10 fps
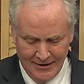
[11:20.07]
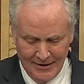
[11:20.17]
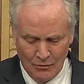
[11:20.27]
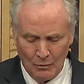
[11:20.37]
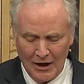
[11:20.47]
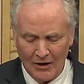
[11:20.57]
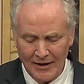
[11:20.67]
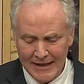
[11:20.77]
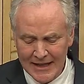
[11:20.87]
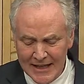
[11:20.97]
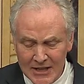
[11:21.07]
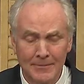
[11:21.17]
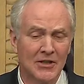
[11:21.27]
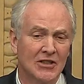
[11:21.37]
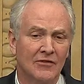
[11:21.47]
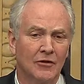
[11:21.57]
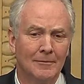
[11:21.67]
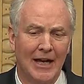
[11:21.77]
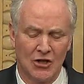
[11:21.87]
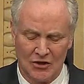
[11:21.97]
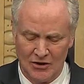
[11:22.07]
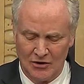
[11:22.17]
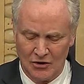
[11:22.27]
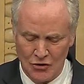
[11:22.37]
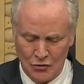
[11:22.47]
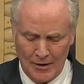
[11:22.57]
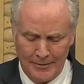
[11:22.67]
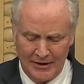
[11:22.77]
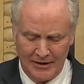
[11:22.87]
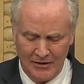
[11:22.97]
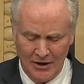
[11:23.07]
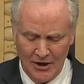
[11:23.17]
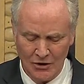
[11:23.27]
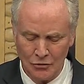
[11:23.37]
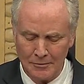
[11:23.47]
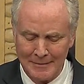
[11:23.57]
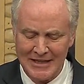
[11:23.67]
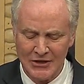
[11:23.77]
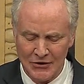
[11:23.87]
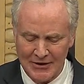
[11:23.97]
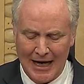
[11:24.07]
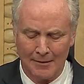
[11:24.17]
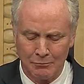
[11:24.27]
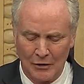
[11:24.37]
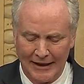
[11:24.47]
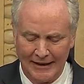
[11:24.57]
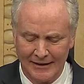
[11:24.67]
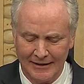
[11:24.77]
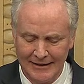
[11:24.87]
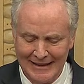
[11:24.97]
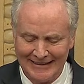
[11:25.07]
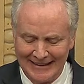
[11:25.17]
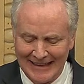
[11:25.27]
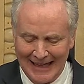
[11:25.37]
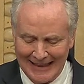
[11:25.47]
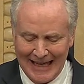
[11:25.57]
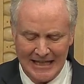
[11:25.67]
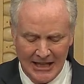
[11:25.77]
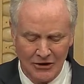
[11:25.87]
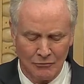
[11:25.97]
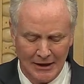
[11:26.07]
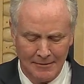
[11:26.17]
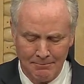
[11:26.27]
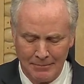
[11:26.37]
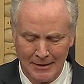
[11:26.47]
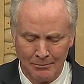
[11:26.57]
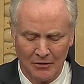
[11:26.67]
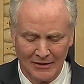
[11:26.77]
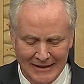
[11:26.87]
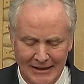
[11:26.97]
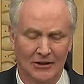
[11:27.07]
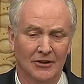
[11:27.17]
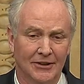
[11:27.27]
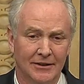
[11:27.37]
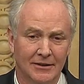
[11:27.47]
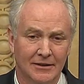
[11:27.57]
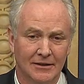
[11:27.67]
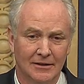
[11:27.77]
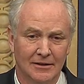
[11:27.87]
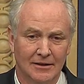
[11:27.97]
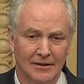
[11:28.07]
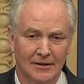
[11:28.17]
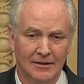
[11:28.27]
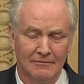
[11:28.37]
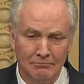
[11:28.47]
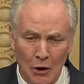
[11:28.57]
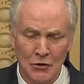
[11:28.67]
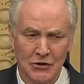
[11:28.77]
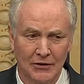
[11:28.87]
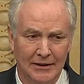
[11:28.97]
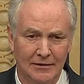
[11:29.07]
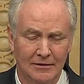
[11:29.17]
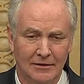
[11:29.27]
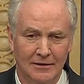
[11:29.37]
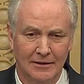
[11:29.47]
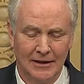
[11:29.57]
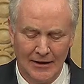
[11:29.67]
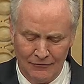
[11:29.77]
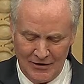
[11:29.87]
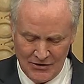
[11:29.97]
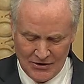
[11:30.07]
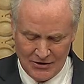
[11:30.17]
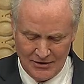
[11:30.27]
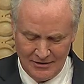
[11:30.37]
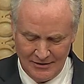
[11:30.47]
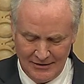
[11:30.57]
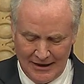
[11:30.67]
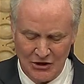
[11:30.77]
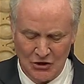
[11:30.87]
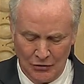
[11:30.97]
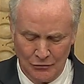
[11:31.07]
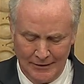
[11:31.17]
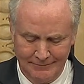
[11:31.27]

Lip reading: where his misinformation contributed to a measles outbreak that got 83 people killed, mostly infants and children.